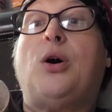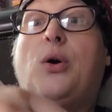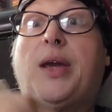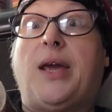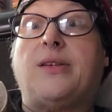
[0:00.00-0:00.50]

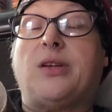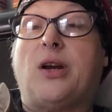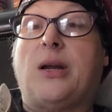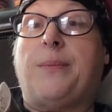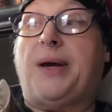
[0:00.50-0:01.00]
Okay,
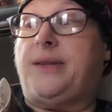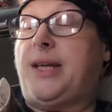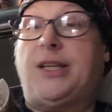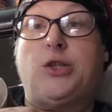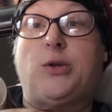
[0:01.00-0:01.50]
sorry about
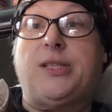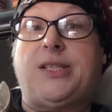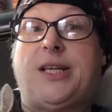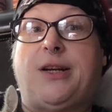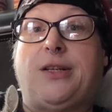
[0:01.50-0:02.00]
that.
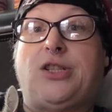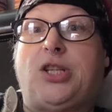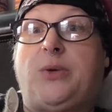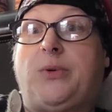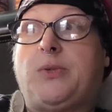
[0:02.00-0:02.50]
Josie's here and
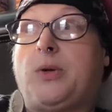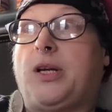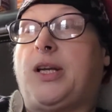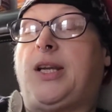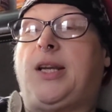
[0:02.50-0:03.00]
she was
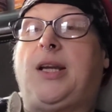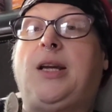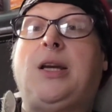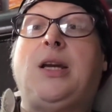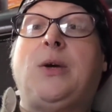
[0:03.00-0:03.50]
walking in
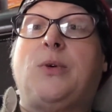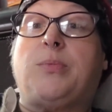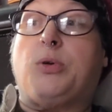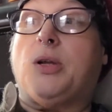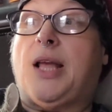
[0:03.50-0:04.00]

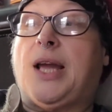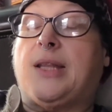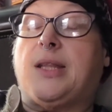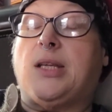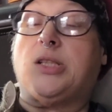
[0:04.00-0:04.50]
with poor
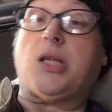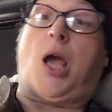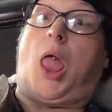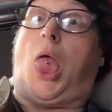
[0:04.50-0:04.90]
Lagatha just like,